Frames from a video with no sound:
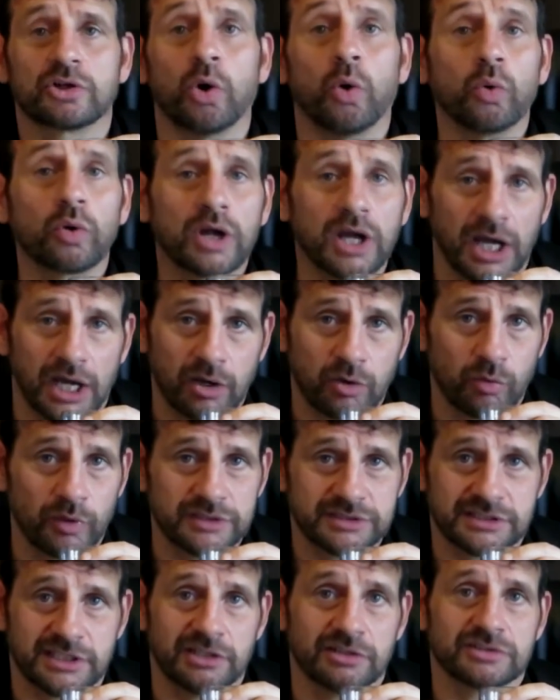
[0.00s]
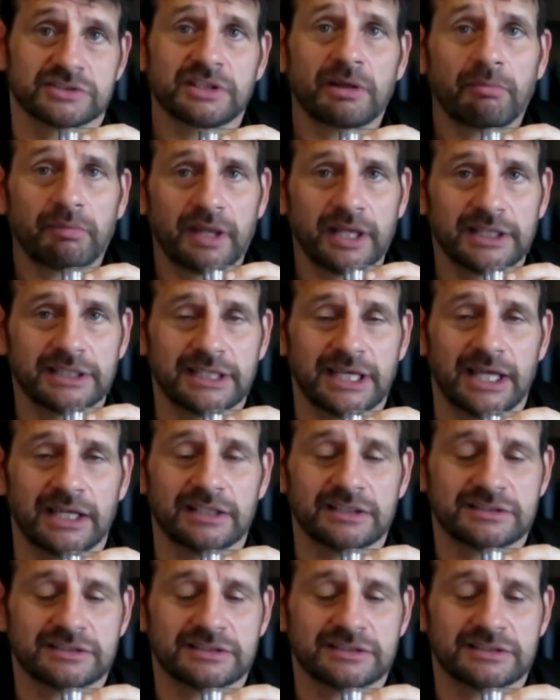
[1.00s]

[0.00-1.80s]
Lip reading: Cold Cock whiskey or something like that.